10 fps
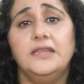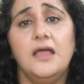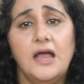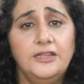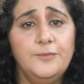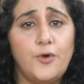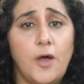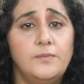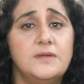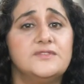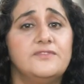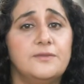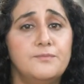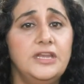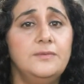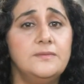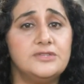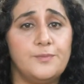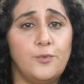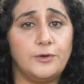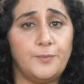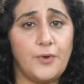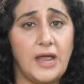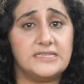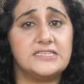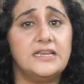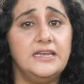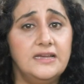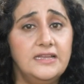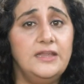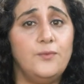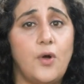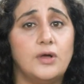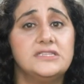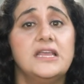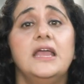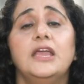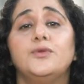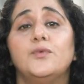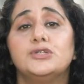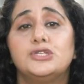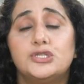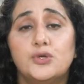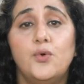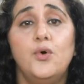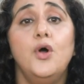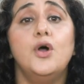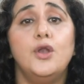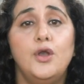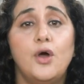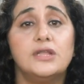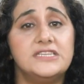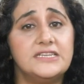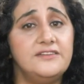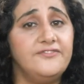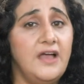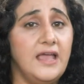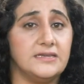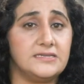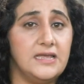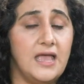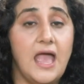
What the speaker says: The other problems with the minimum support price clearly was it was so logic defiant